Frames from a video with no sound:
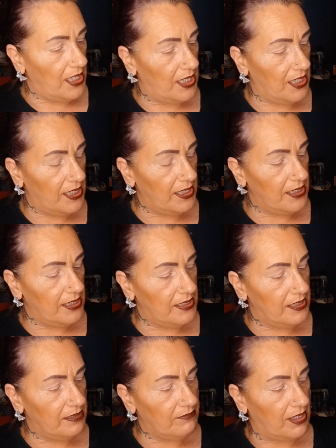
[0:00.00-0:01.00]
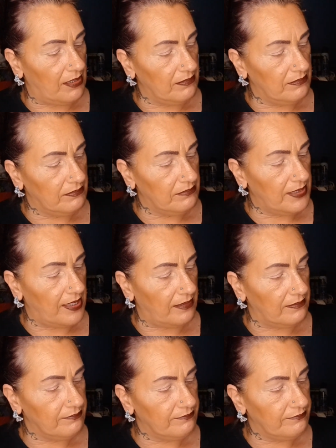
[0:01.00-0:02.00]
I
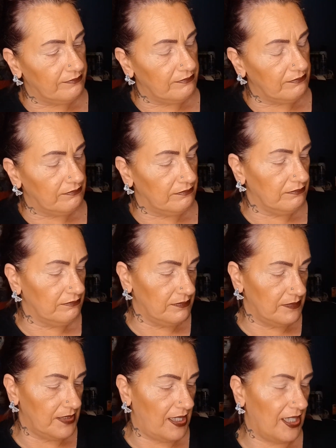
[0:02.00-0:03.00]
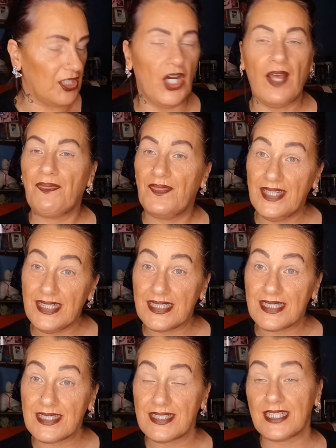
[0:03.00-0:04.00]
got
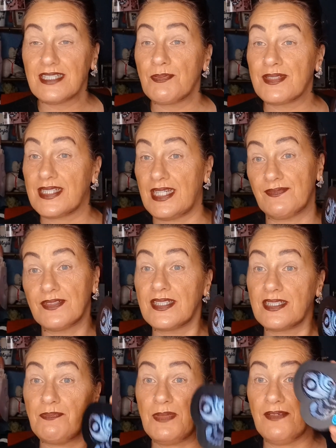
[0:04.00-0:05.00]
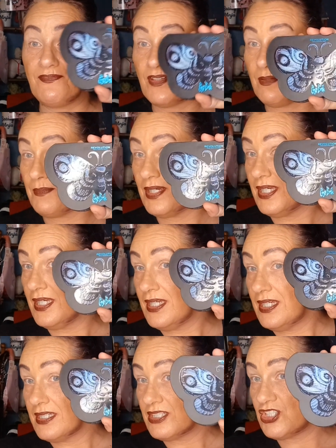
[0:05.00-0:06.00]
this. This was gifted to me from
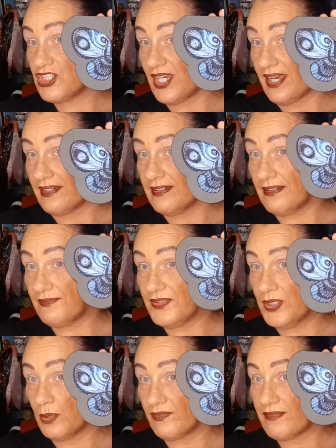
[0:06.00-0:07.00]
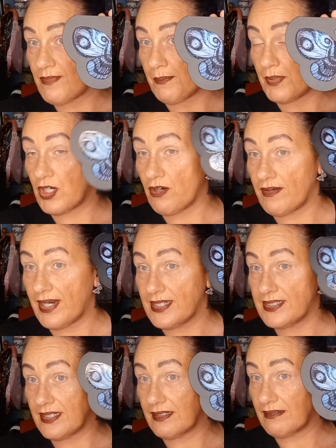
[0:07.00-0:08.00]
Jen, if you don't remember her, and I
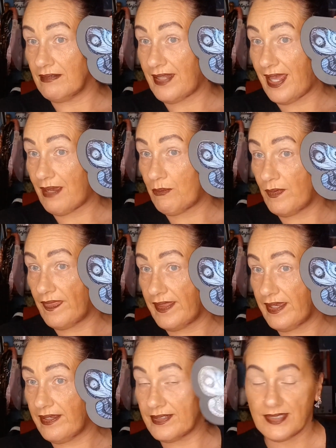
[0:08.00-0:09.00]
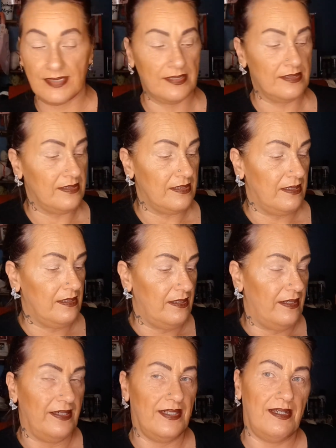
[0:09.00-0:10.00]
did a collab with it,
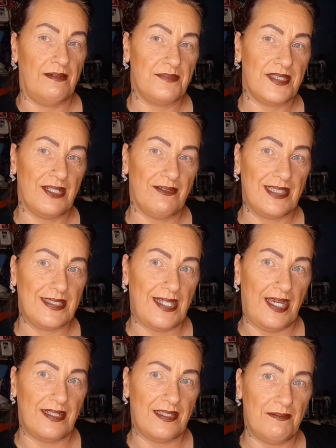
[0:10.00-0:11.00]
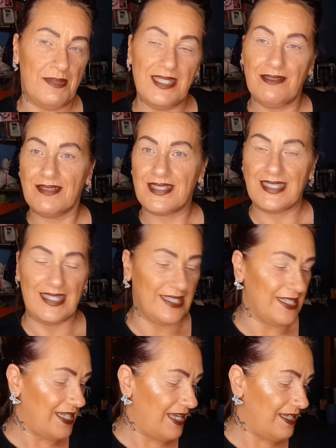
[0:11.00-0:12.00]
and I'm so excited to be using it
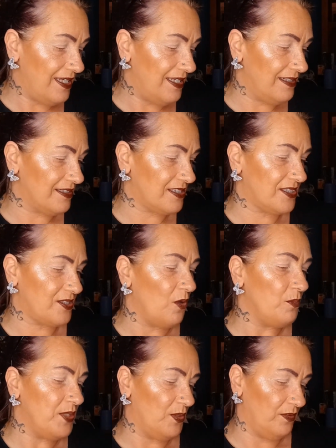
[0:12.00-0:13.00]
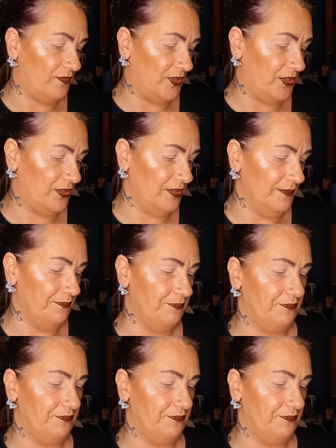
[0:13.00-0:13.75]
again. It's so beautiful.